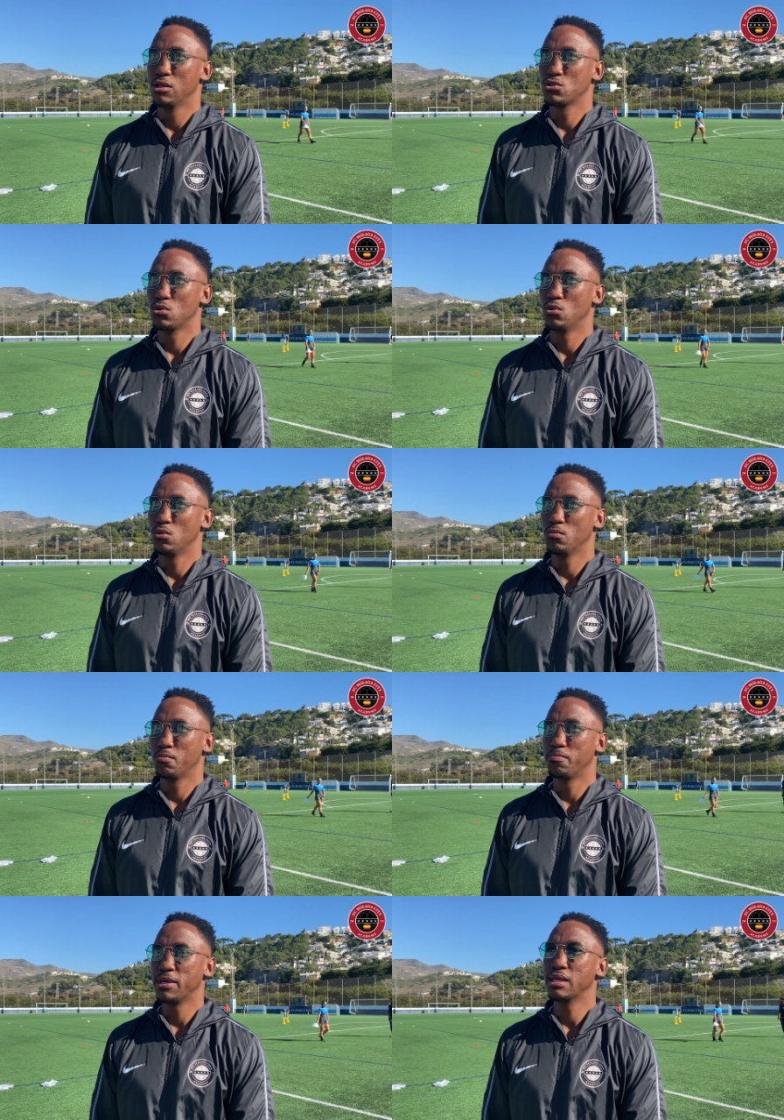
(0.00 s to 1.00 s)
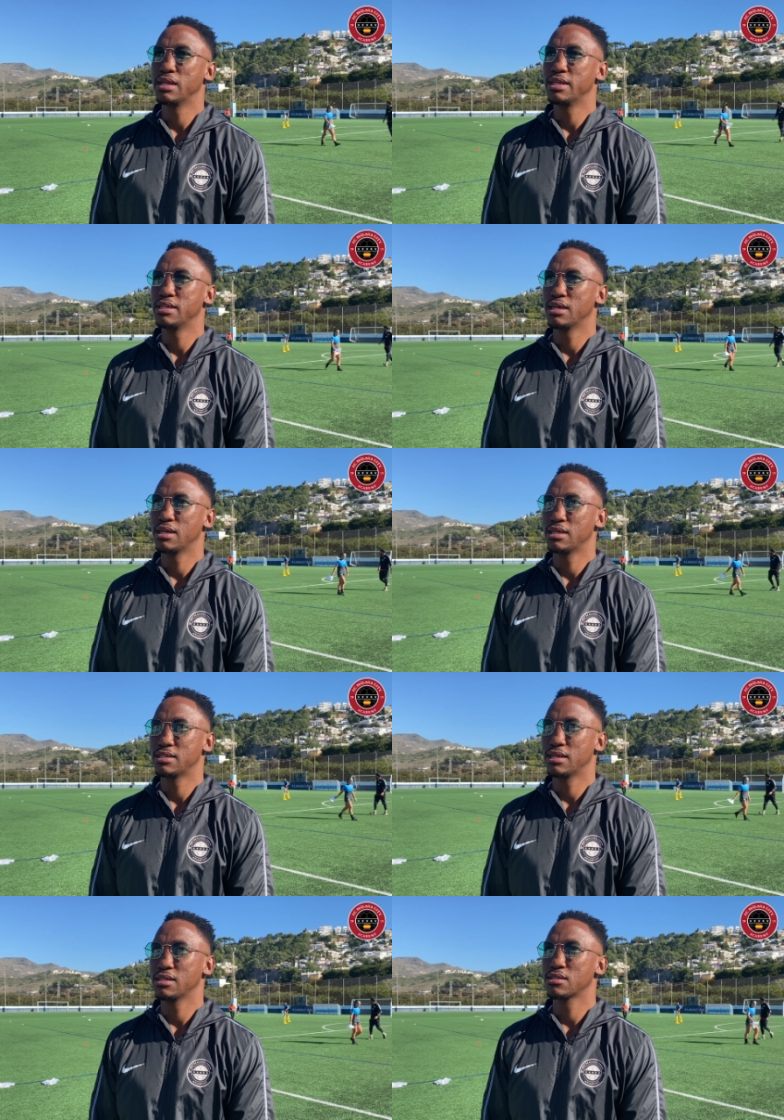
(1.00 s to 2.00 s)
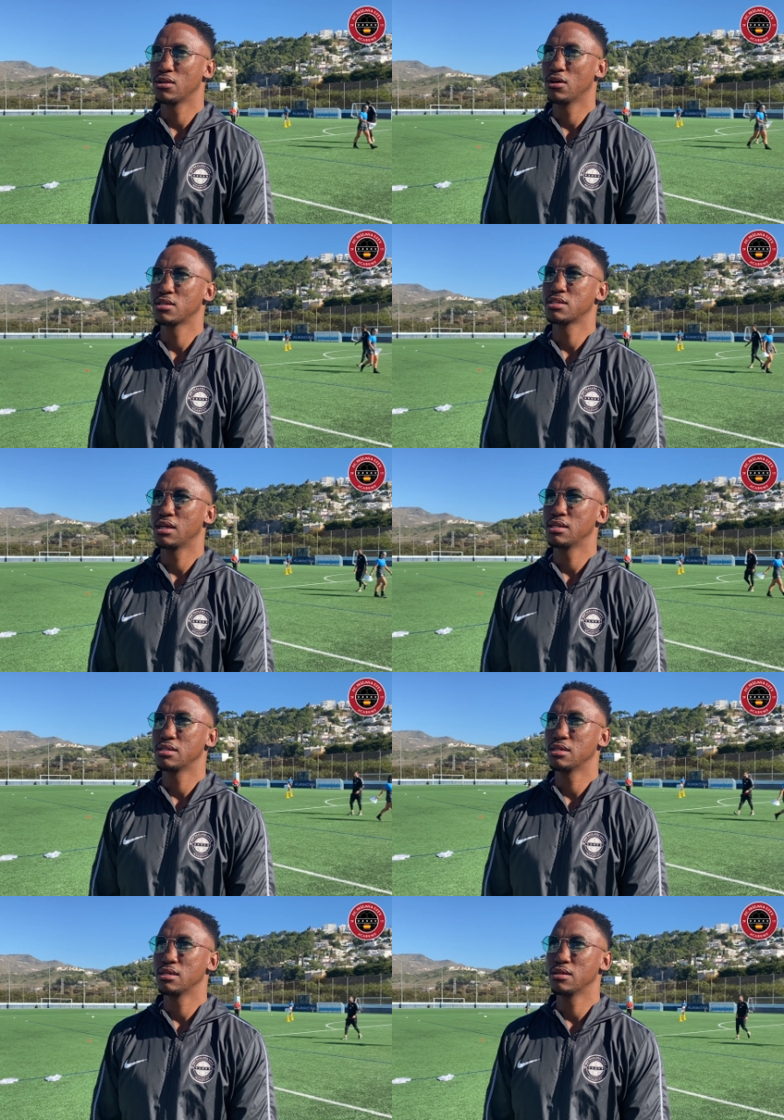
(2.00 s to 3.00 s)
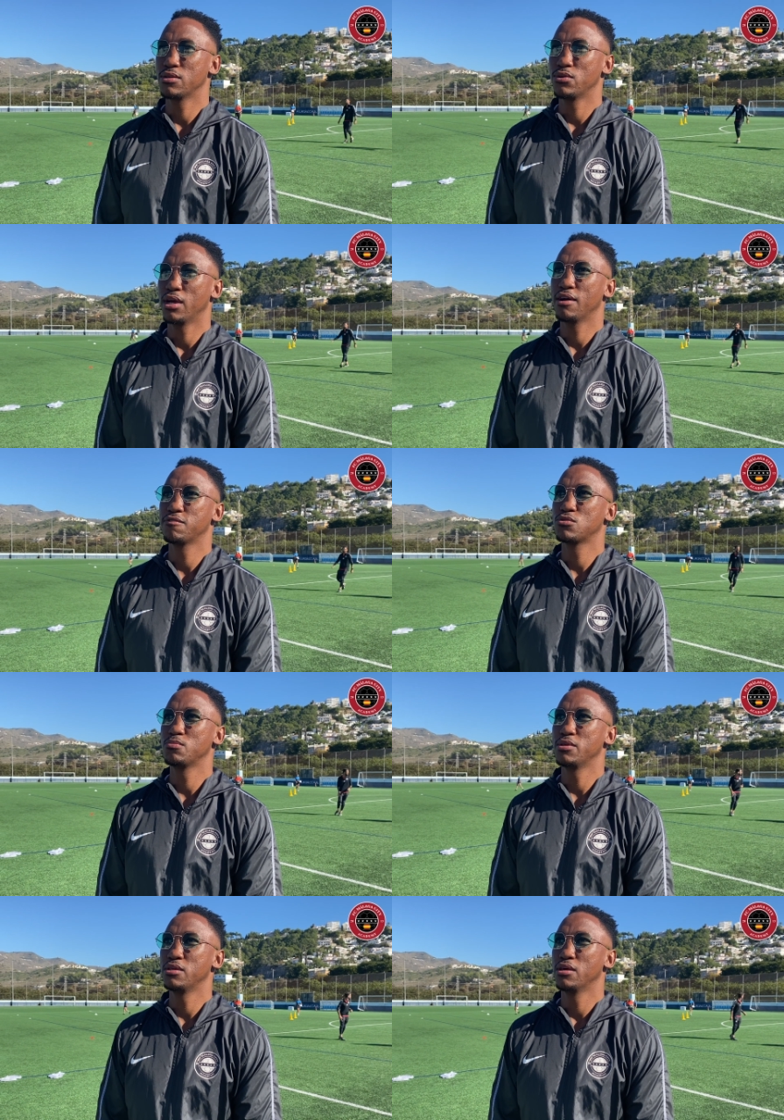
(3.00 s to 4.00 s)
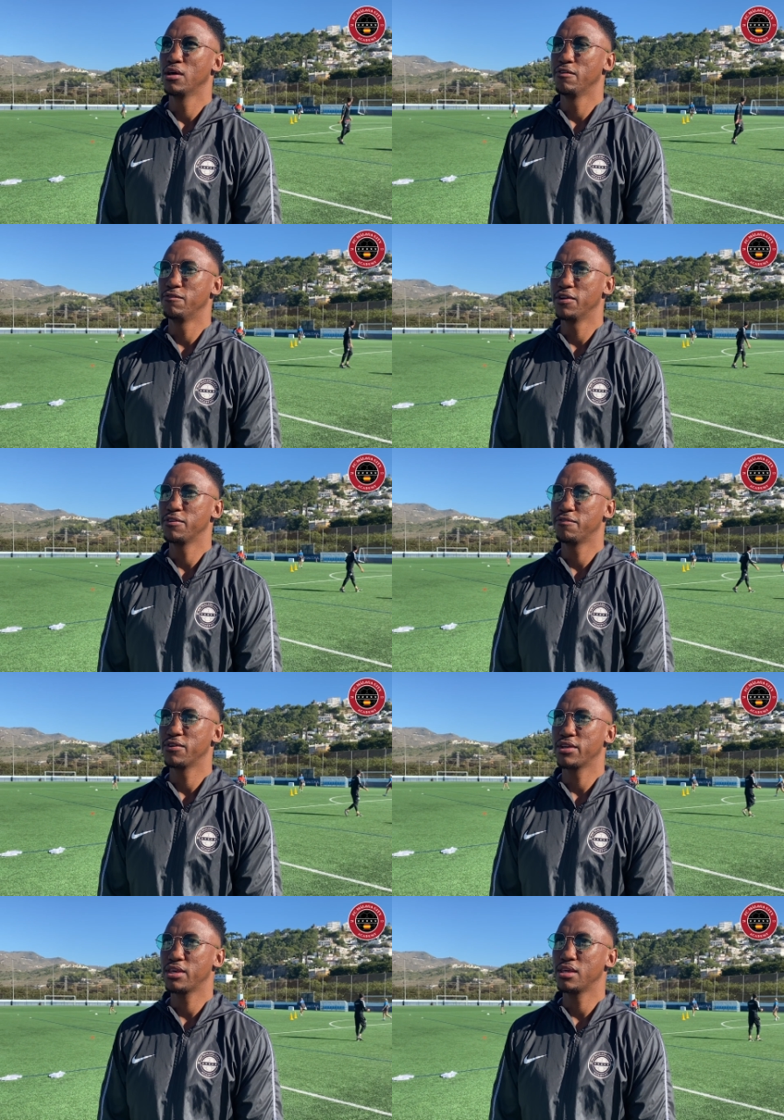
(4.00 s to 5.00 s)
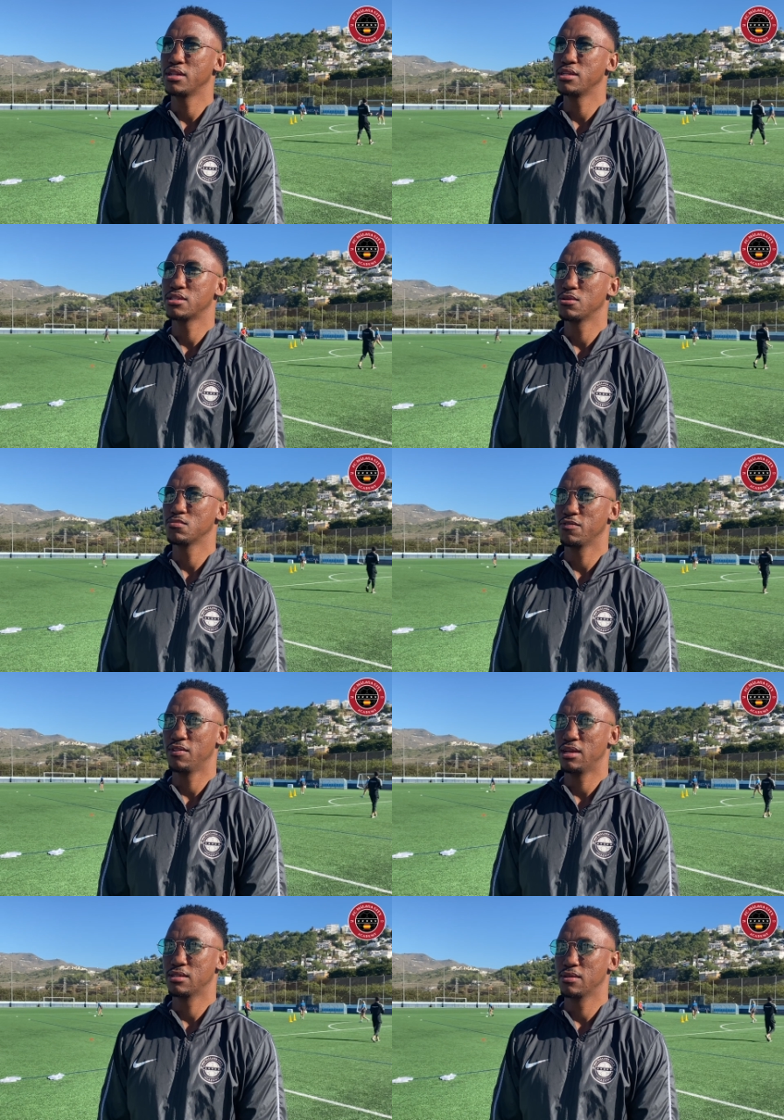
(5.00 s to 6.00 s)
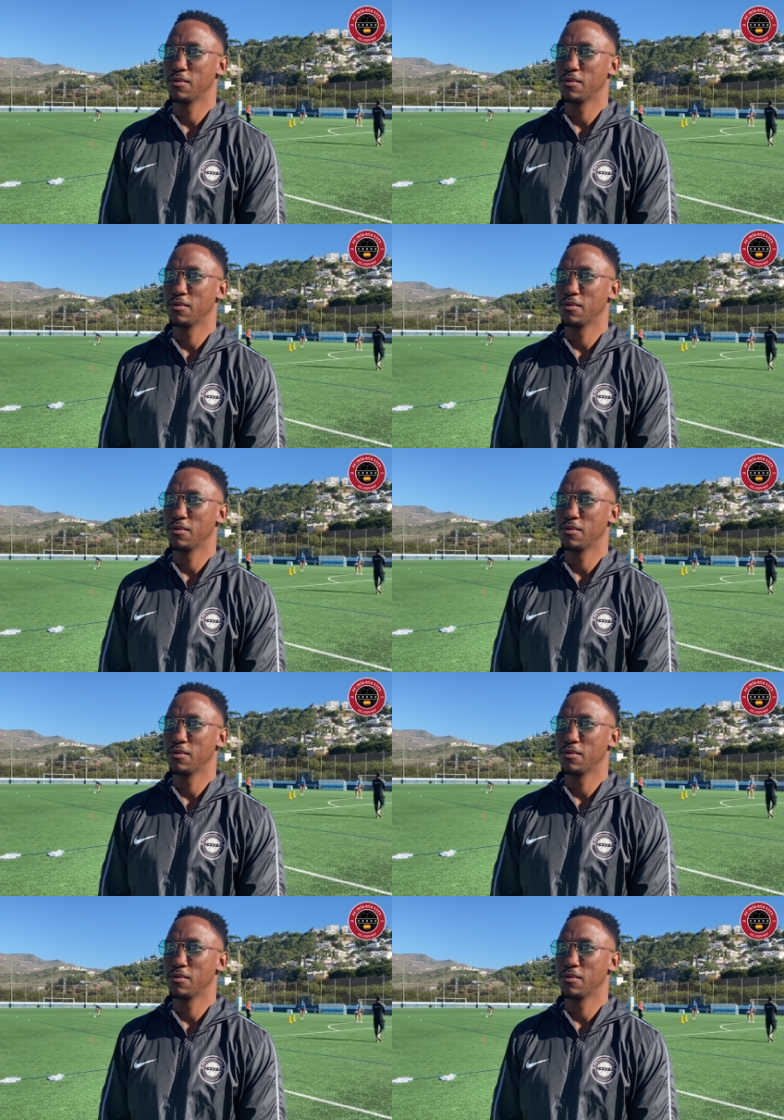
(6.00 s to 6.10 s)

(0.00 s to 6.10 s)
So being a leader, it takes a lot, and uh, you have to be very, very keen in terms of that.